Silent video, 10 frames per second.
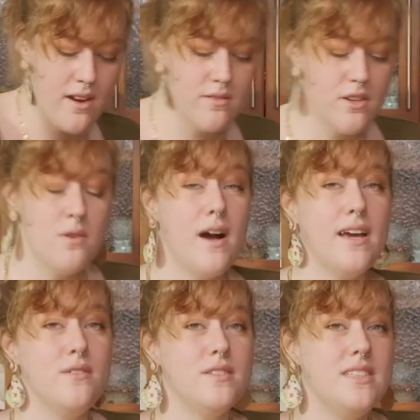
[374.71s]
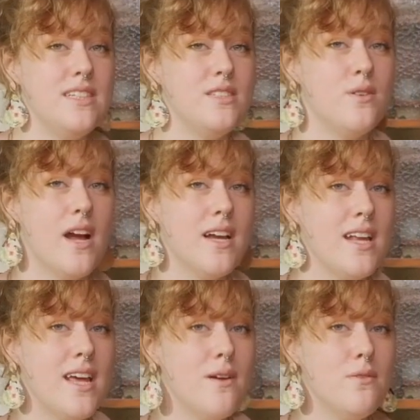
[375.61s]
don't know why you would need to crack an
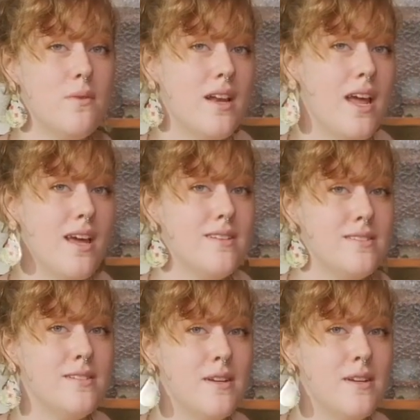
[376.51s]
egg with one hand,